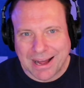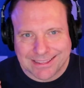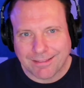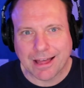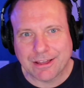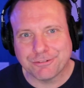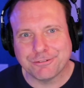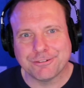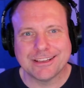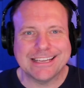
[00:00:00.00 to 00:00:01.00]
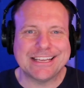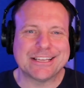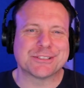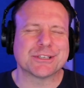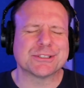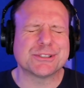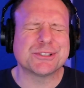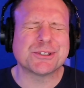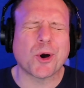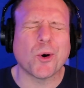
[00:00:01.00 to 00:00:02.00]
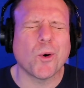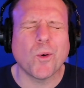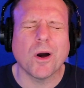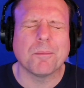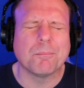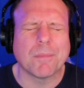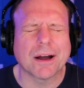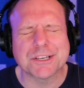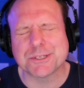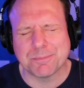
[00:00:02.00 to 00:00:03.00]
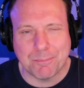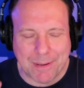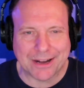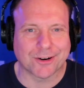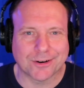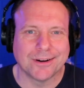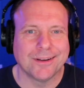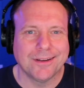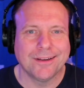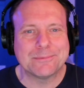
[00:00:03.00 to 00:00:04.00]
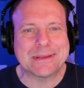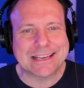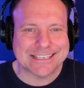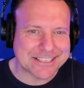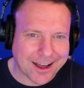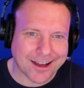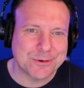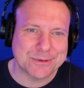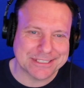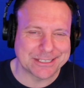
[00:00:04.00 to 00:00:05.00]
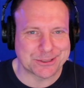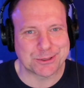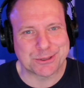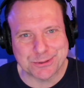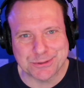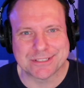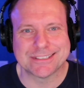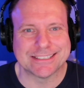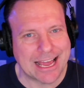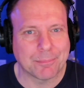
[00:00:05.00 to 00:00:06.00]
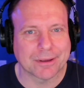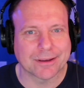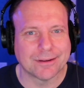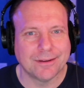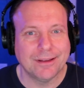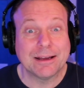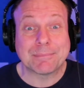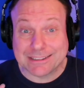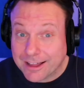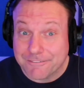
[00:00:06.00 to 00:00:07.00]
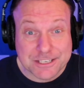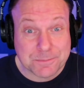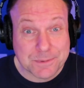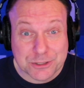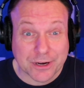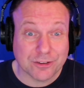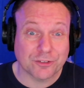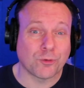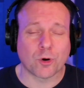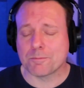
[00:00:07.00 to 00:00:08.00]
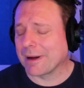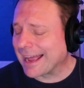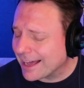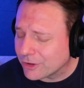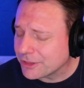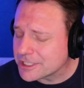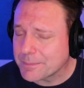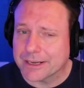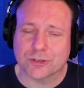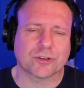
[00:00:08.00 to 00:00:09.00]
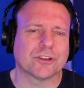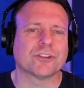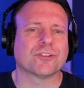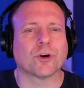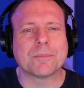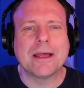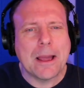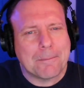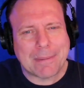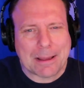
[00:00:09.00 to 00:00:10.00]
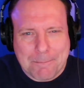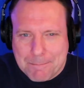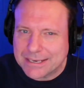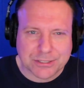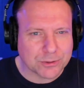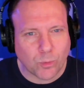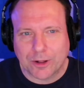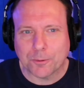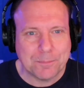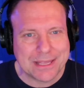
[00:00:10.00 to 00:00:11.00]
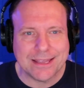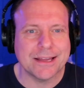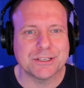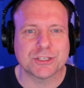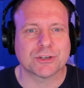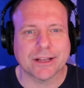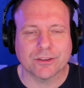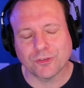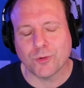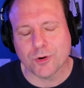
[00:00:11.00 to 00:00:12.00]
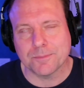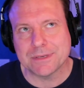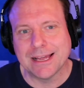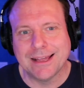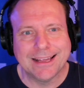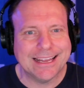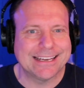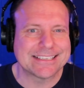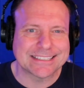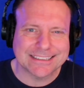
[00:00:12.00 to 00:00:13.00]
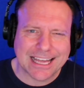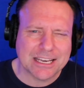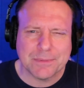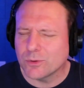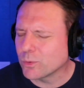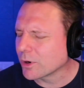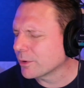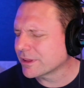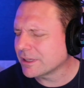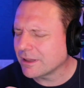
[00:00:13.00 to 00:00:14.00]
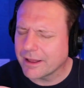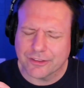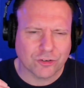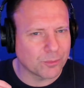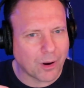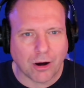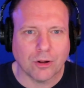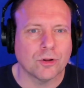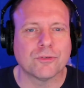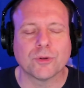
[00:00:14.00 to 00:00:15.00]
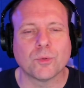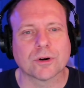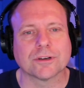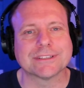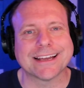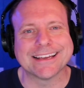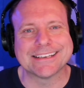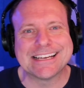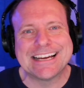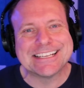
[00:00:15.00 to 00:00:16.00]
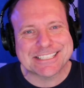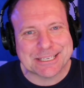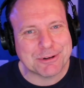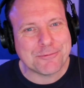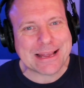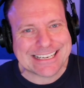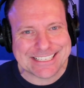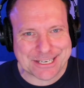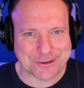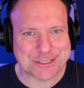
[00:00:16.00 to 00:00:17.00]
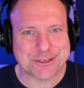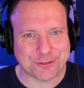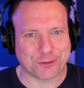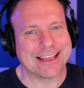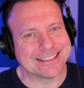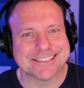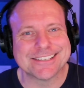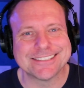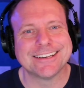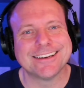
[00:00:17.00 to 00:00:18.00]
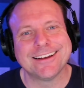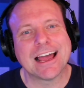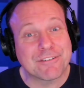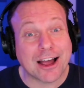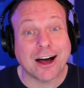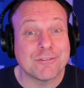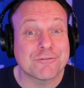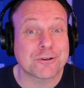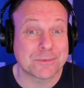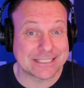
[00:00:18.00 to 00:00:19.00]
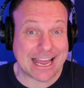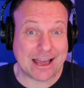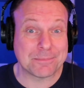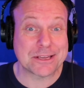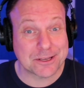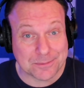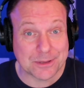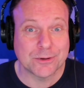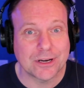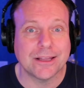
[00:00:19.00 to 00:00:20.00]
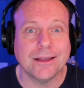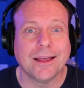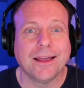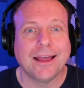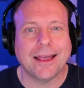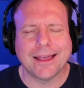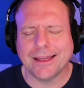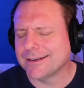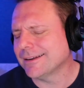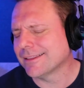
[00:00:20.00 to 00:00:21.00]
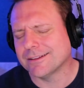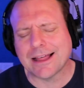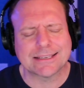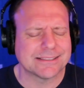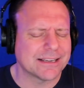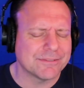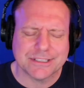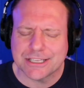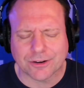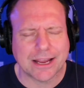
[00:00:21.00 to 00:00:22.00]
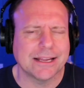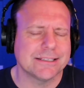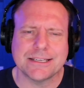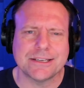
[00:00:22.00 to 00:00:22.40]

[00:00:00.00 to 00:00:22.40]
life is so much better because I was introduced to tapping. My life has been transformed. My health has been transformed. My mental well being has transformed. It has led me to work with clients from all over the world and some of my dearest friends have come from the tapping community. And in the last 17 or 18